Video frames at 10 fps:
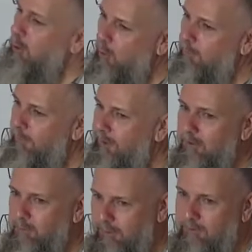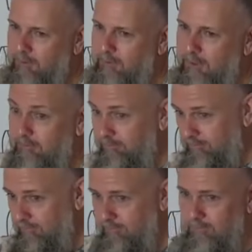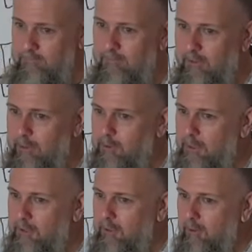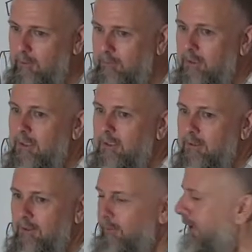horrible things, but still sin. Are you claiming your own? Okay.